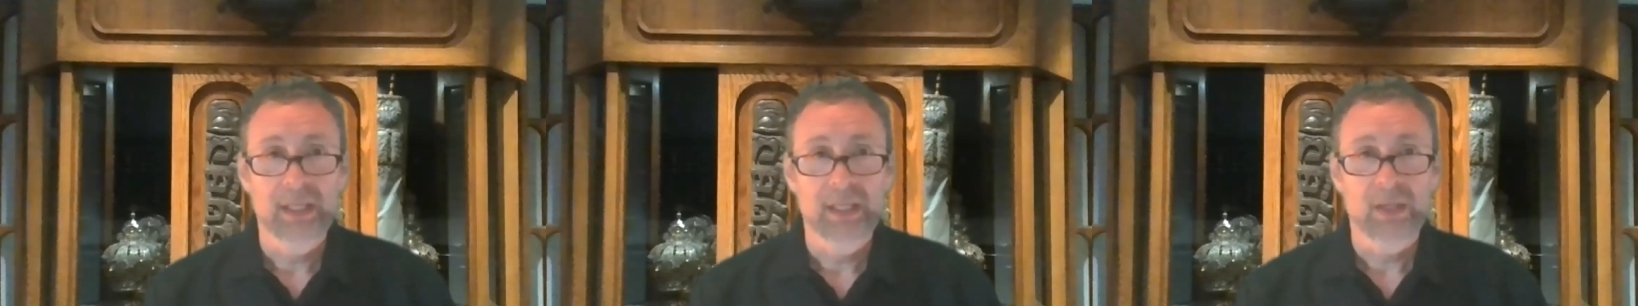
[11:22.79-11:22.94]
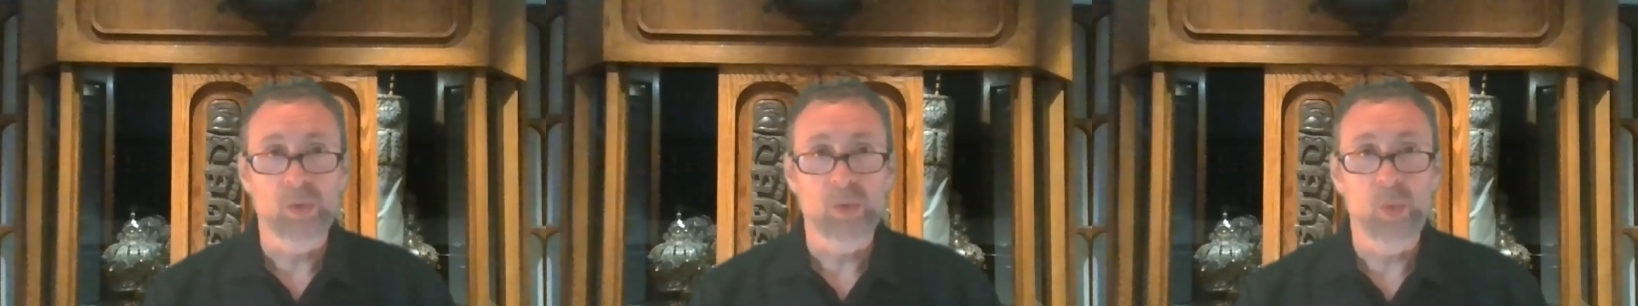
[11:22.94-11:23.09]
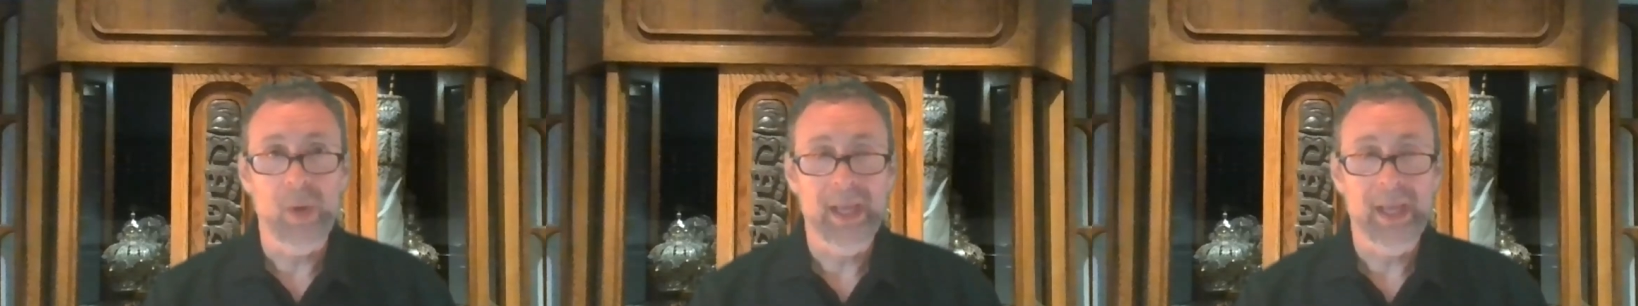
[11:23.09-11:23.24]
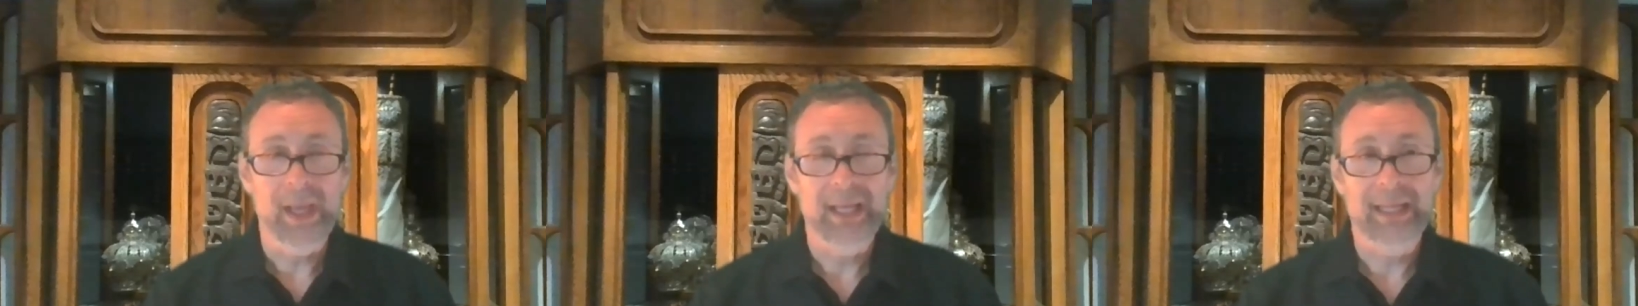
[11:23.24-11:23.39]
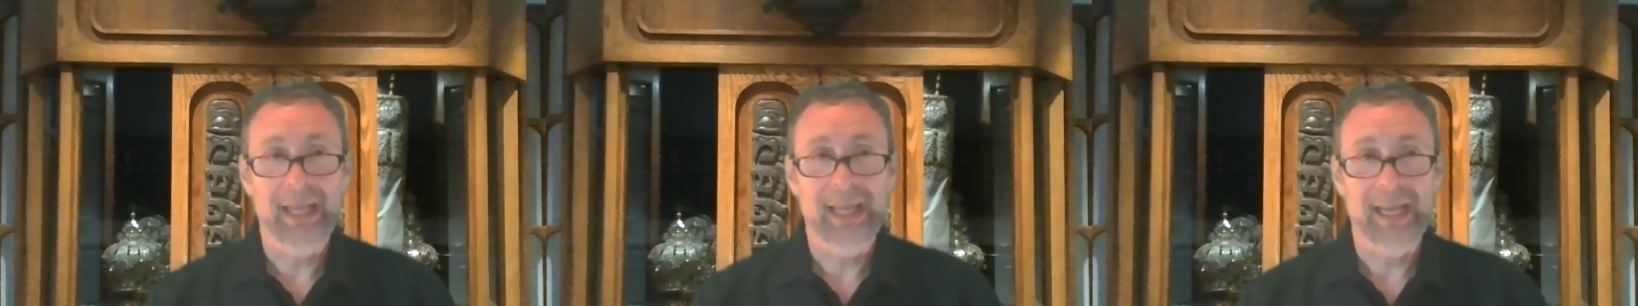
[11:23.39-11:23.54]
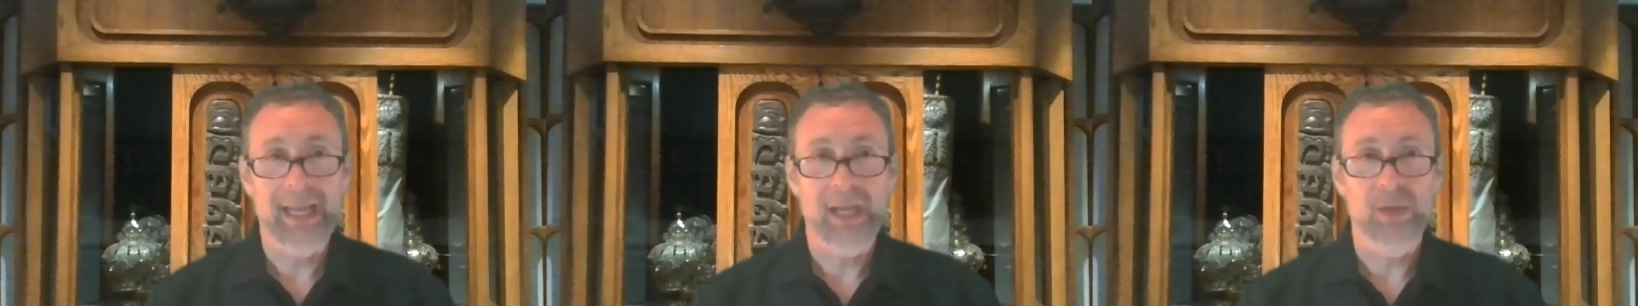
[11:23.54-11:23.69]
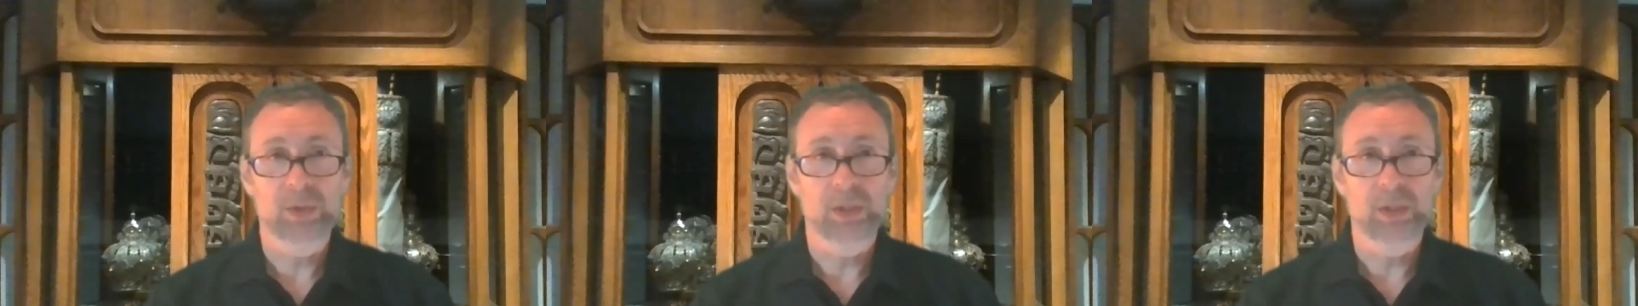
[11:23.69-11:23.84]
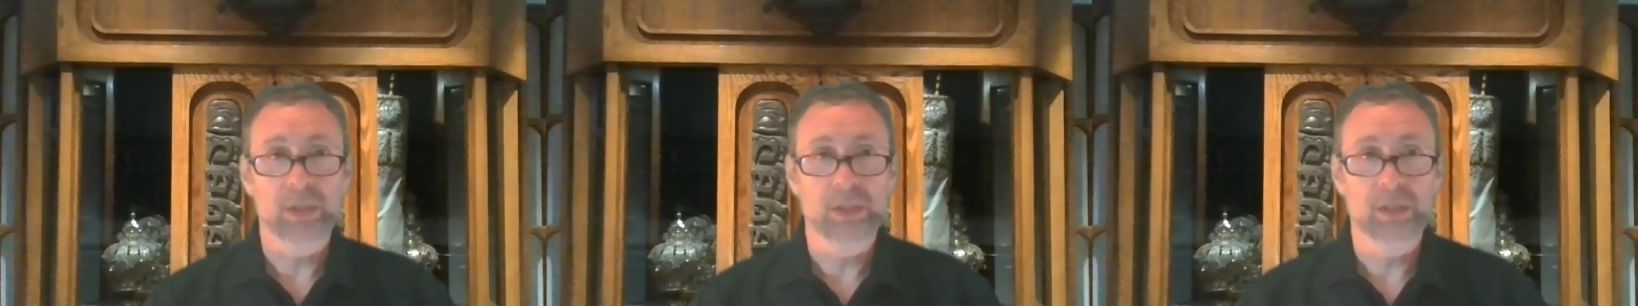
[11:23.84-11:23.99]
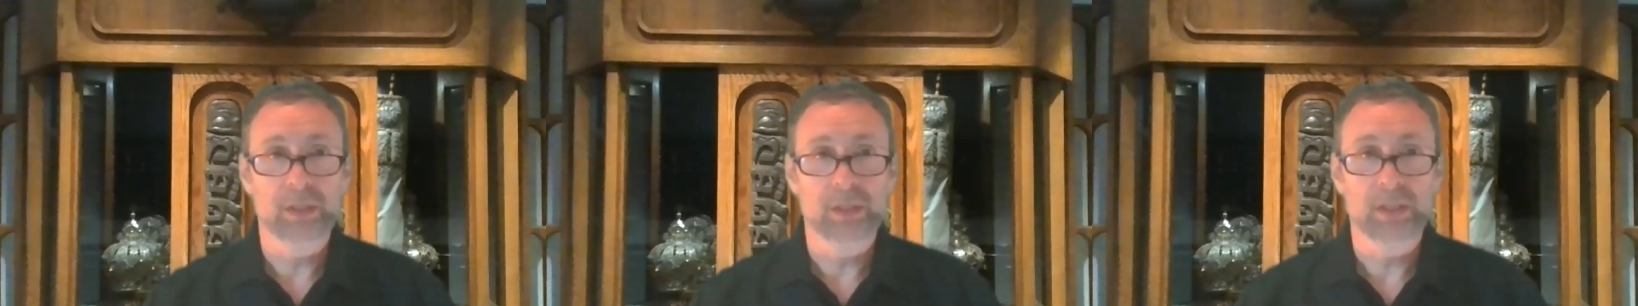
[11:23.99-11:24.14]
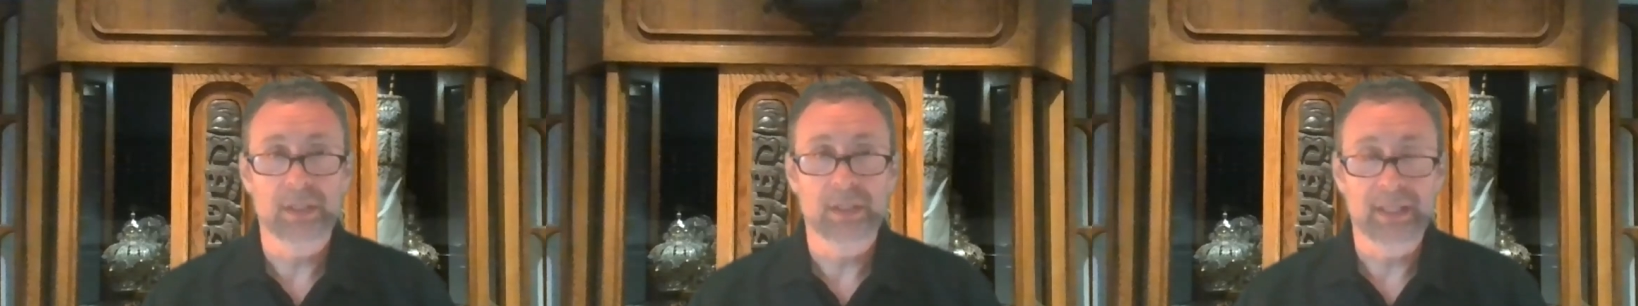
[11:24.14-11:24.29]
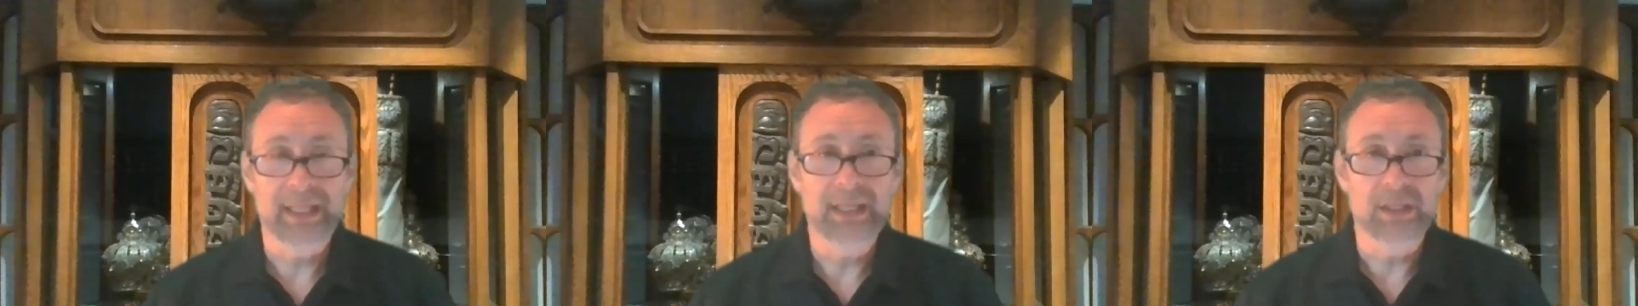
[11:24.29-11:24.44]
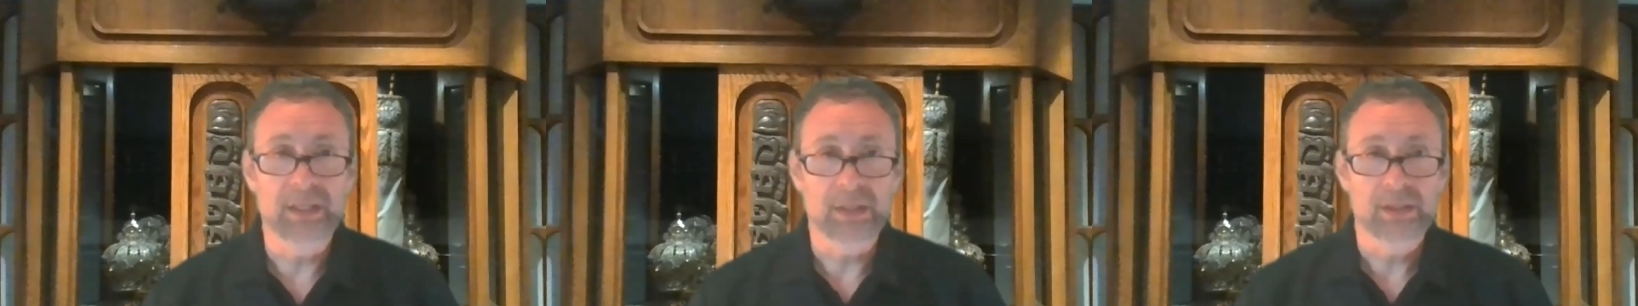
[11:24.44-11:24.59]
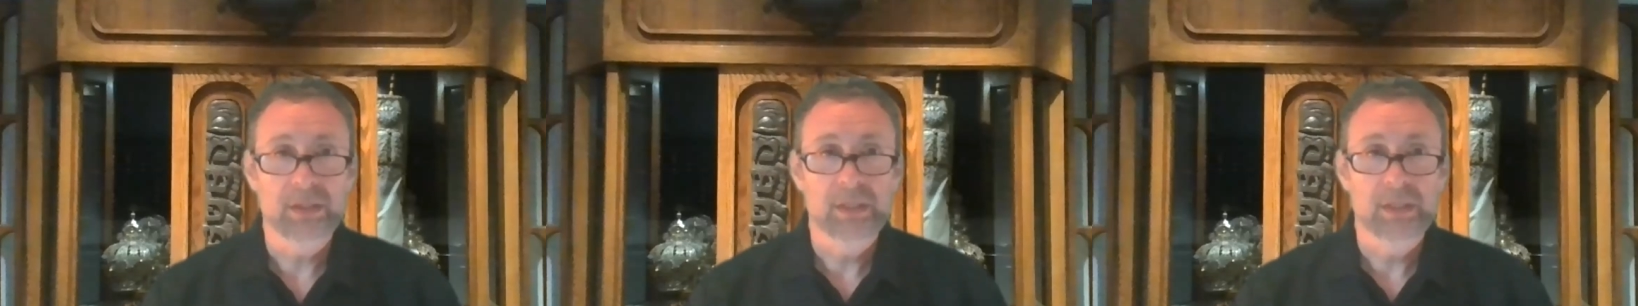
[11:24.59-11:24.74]
when our
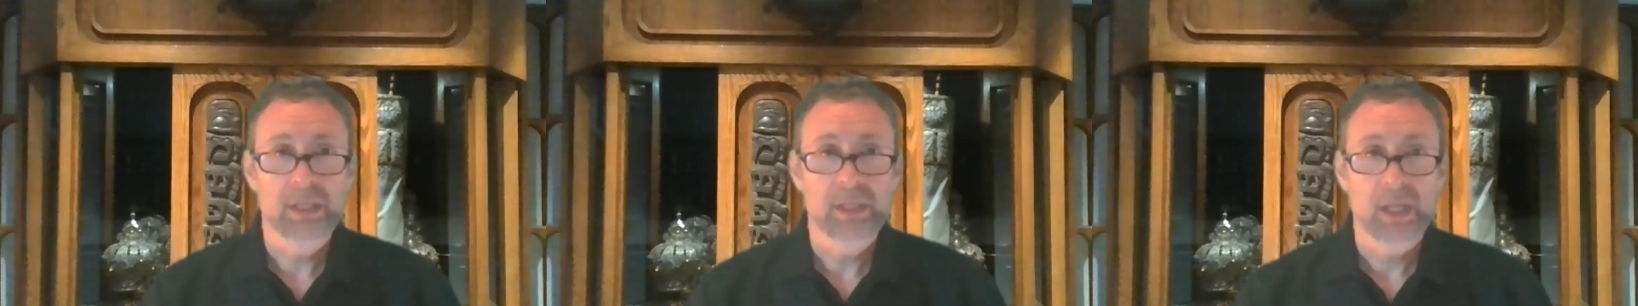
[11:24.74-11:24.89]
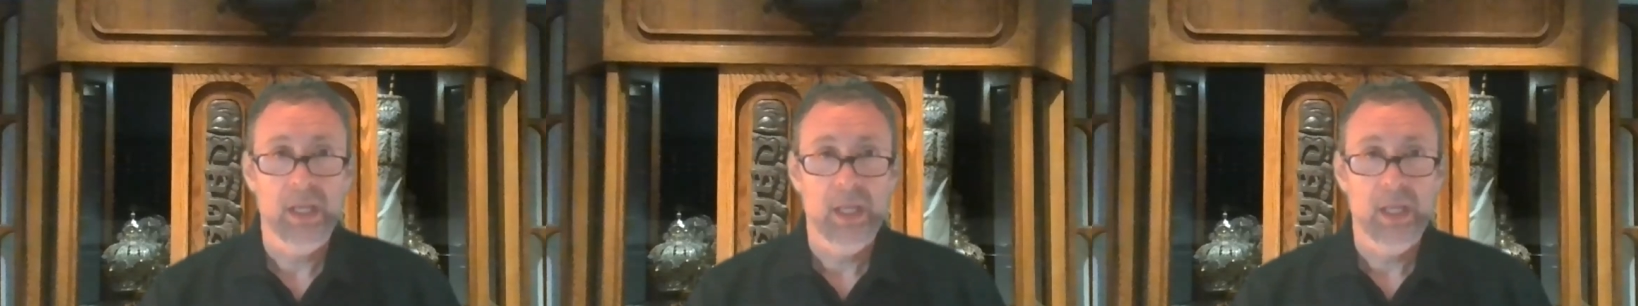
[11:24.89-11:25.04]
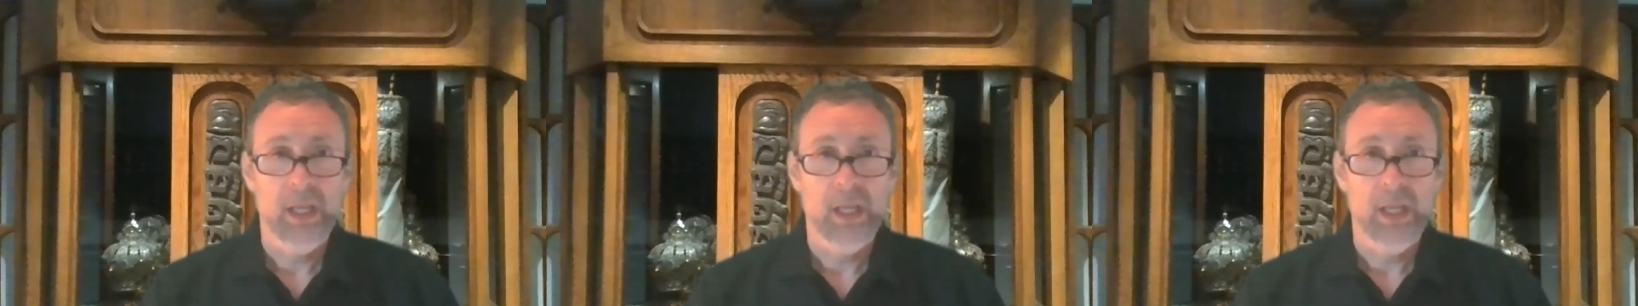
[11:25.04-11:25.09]
leaders